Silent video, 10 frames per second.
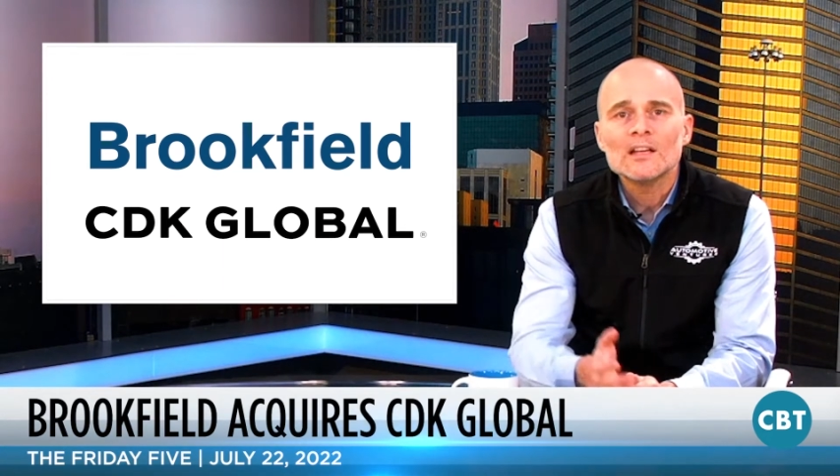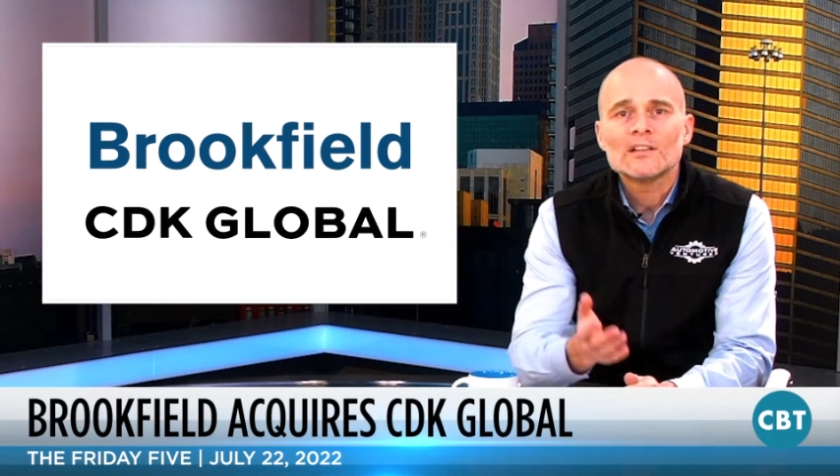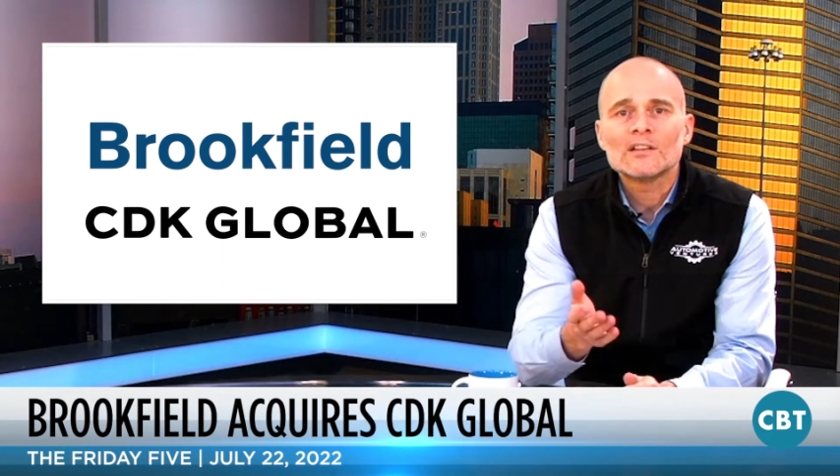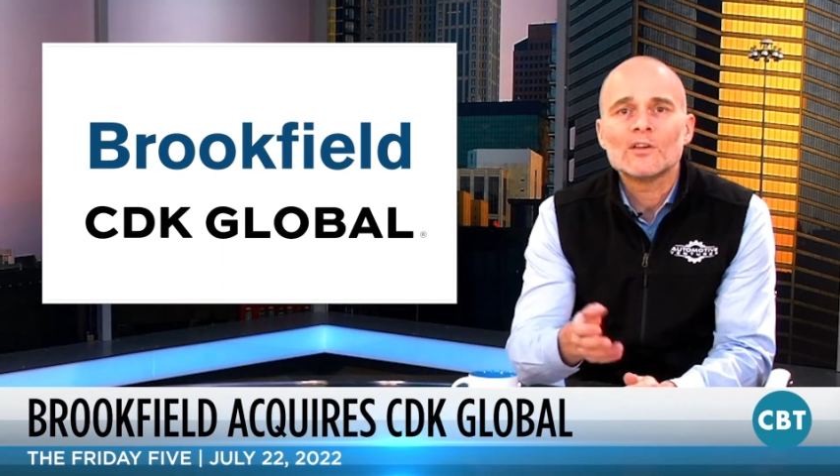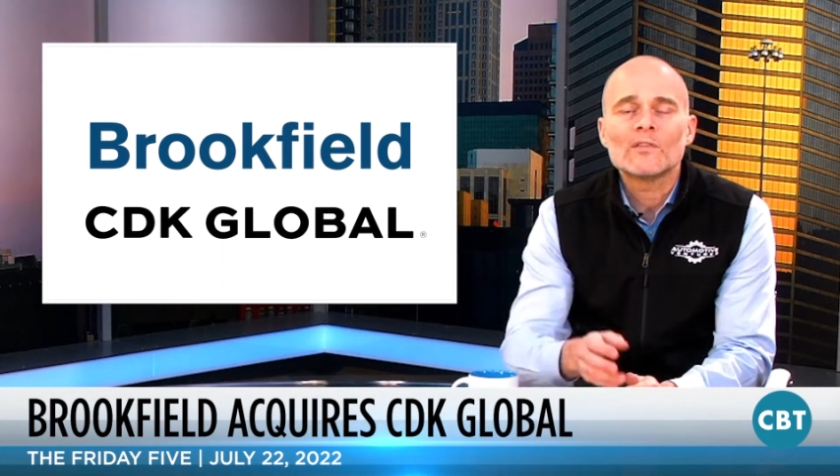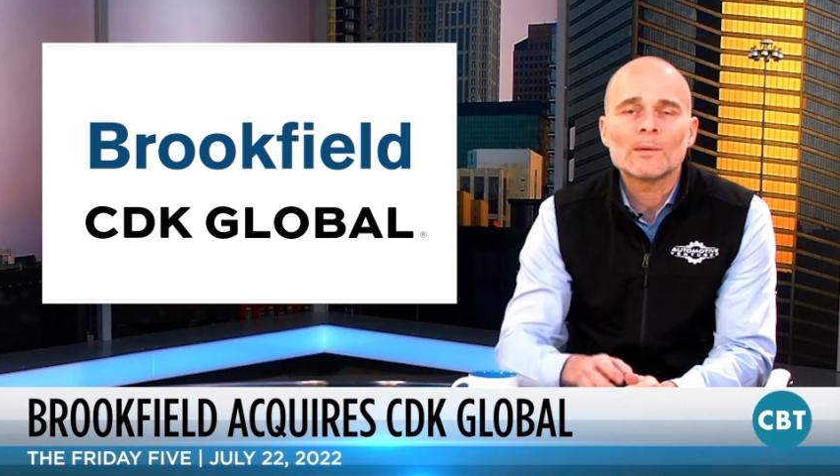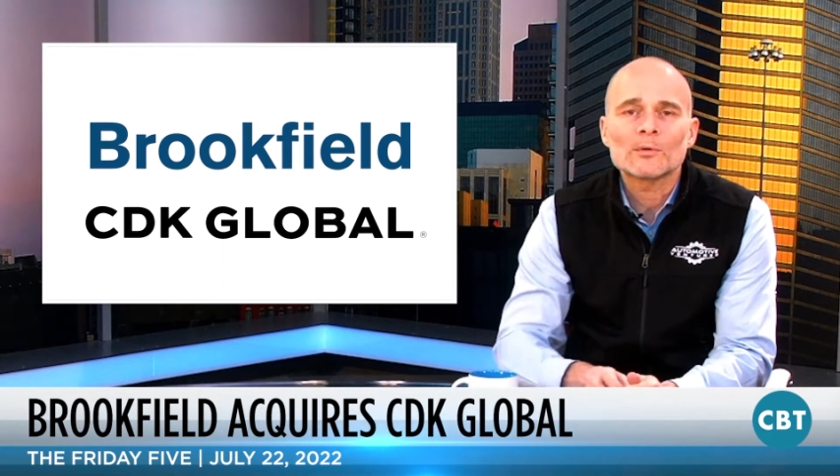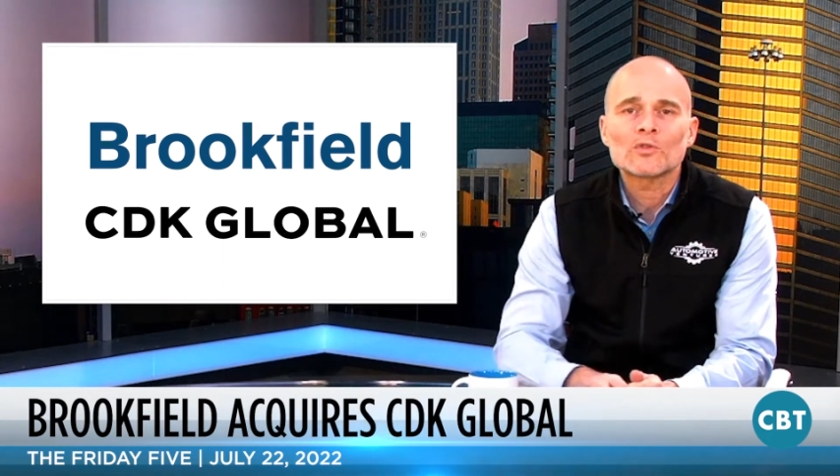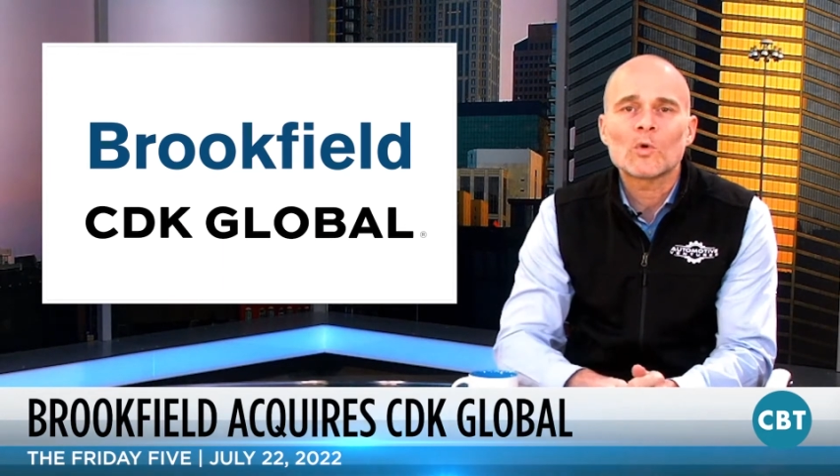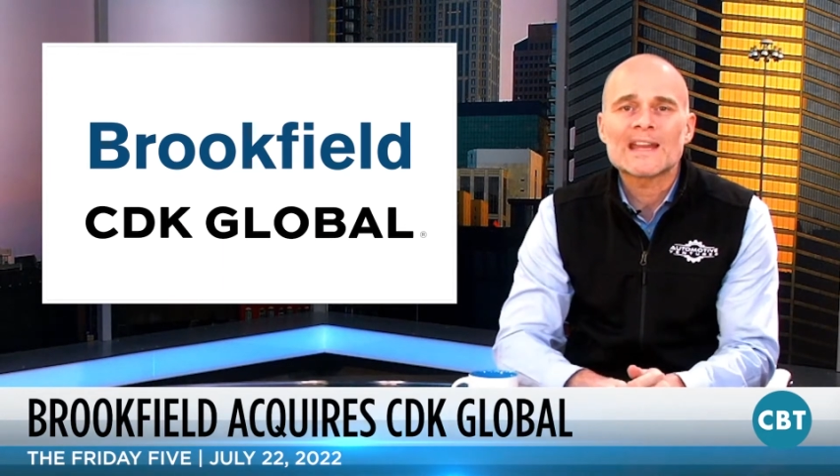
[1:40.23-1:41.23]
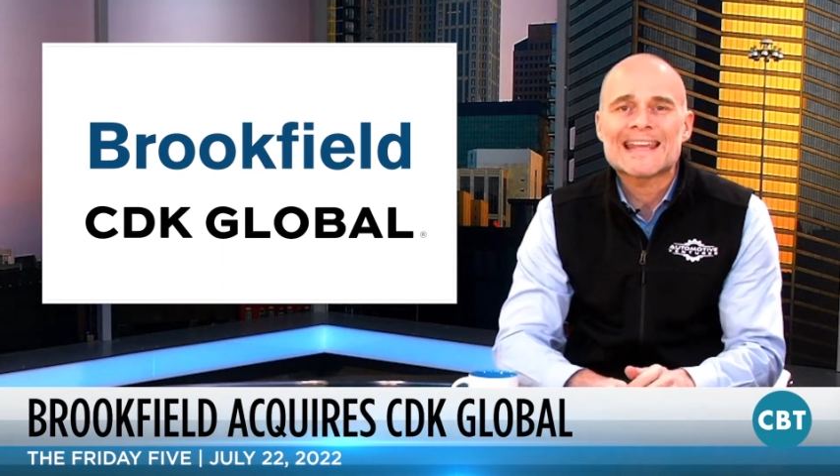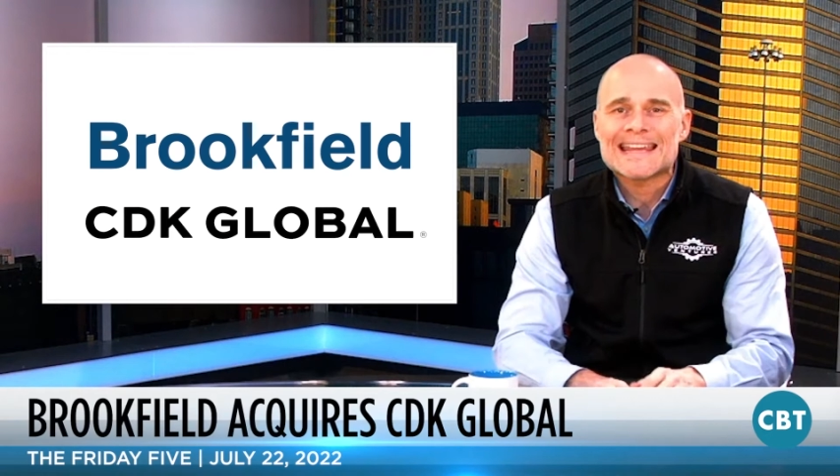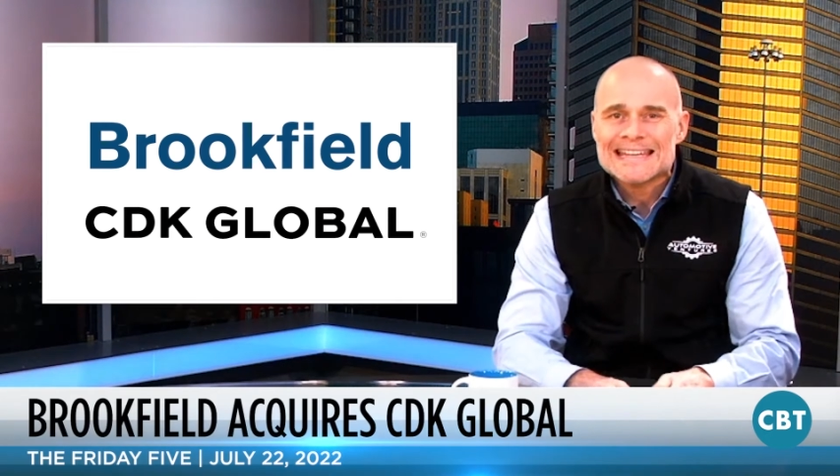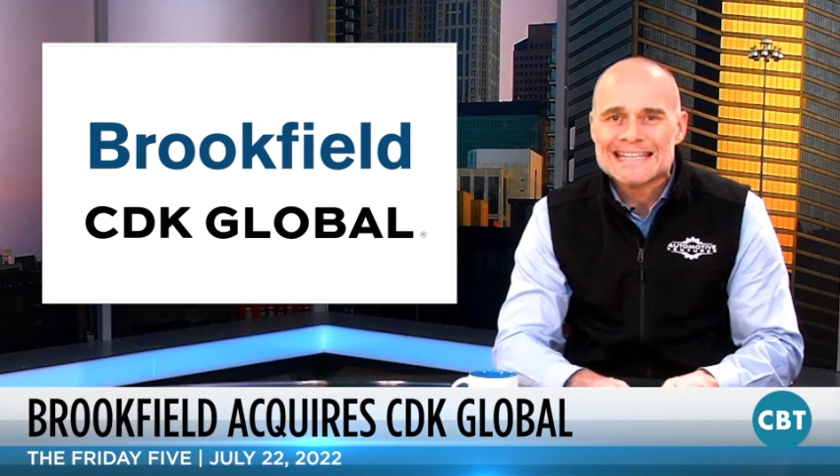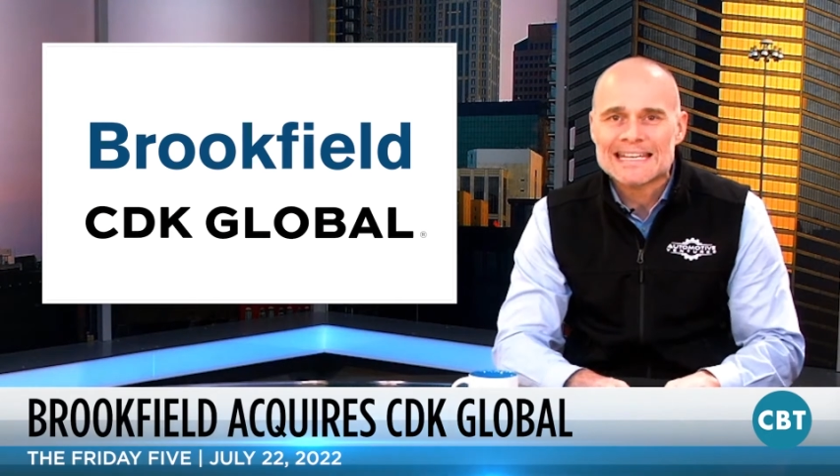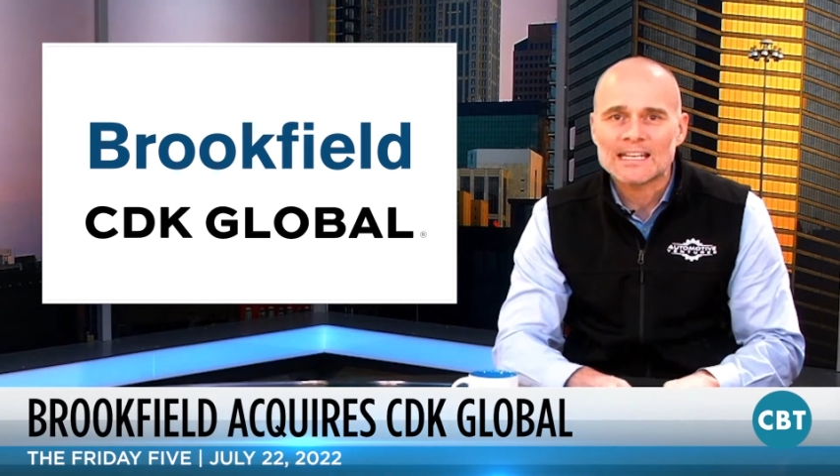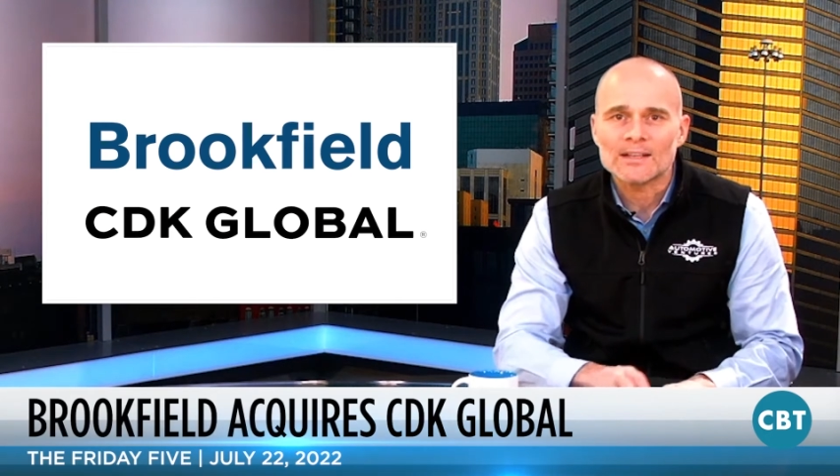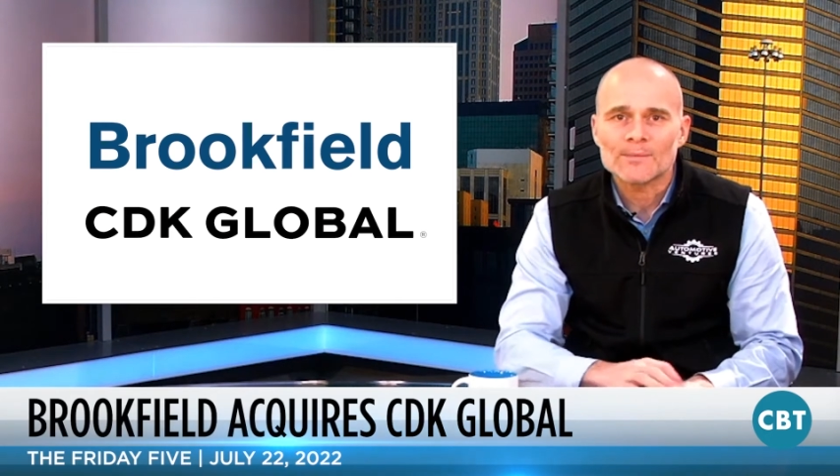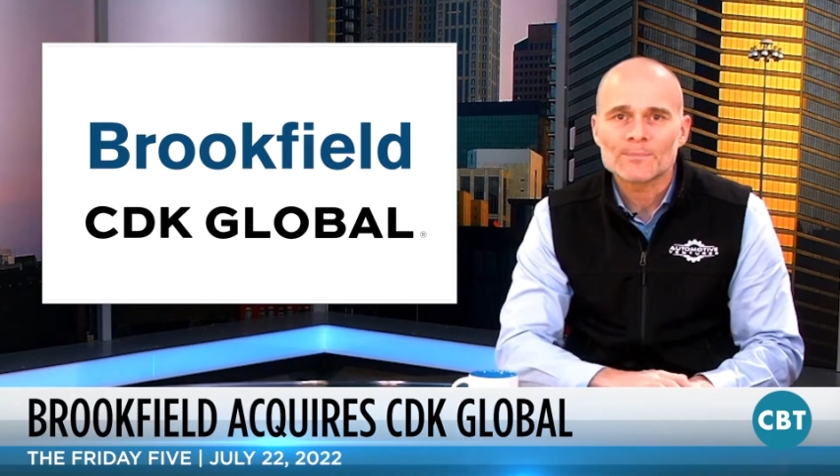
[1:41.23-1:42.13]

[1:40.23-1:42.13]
to November 2018.